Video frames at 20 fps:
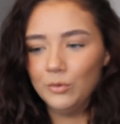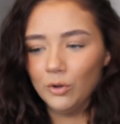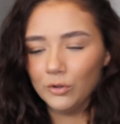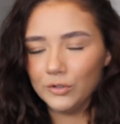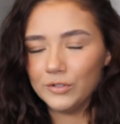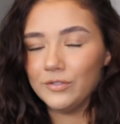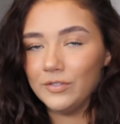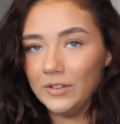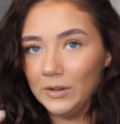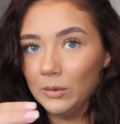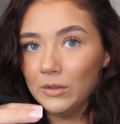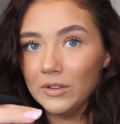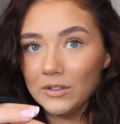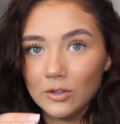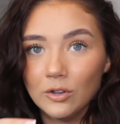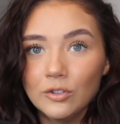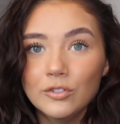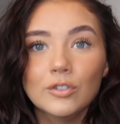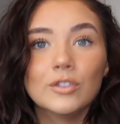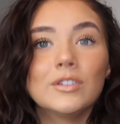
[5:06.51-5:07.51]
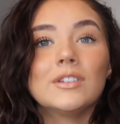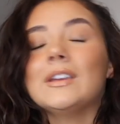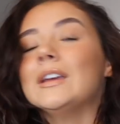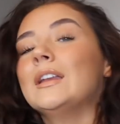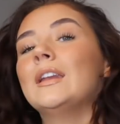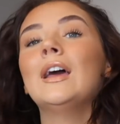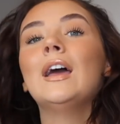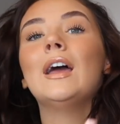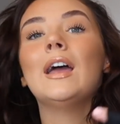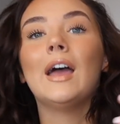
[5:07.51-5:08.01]
not feel this on your
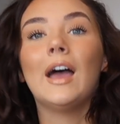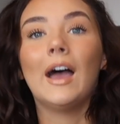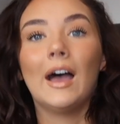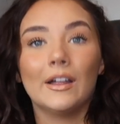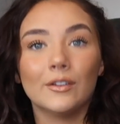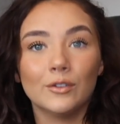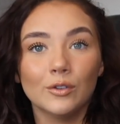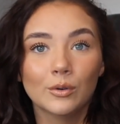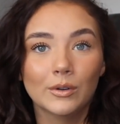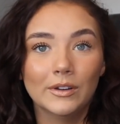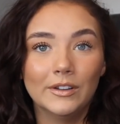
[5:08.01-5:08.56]
skin at all.